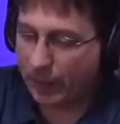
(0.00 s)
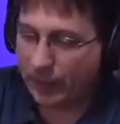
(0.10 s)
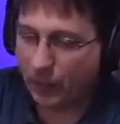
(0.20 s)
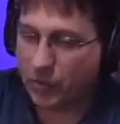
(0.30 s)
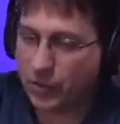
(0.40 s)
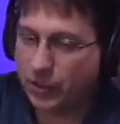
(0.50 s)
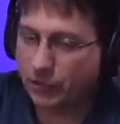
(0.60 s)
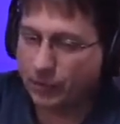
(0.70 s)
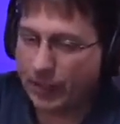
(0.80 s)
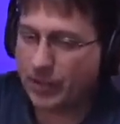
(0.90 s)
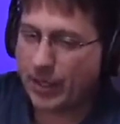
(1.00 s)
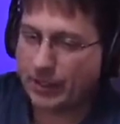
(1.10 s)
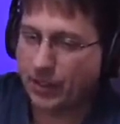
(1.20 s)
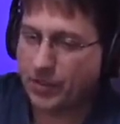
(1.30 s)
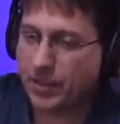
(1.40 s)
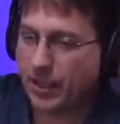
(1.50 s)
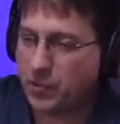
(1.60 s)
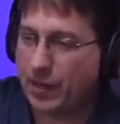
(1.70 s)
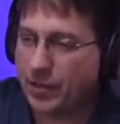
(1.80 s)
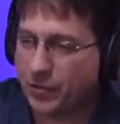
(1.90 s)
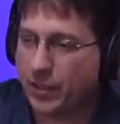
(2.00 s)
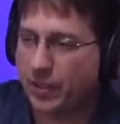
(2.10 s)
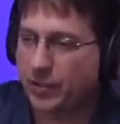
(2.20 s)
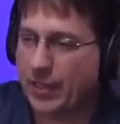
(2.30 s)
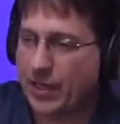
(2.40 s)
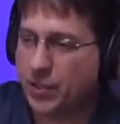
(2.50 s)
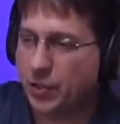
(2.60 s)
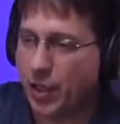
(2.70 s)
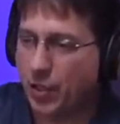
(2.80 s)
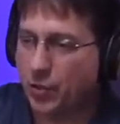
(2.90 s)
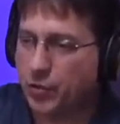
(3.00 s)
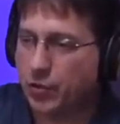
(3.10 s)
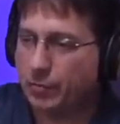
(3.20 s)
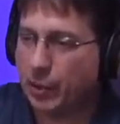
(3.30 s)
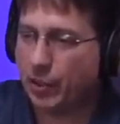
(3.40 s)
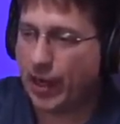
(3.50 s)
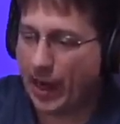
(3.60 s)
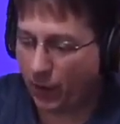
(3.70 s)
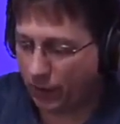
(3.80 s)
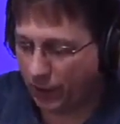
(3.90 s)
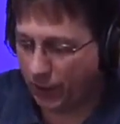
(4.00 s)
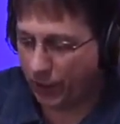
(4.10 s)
there's information out there saying it's about $300,000 per hour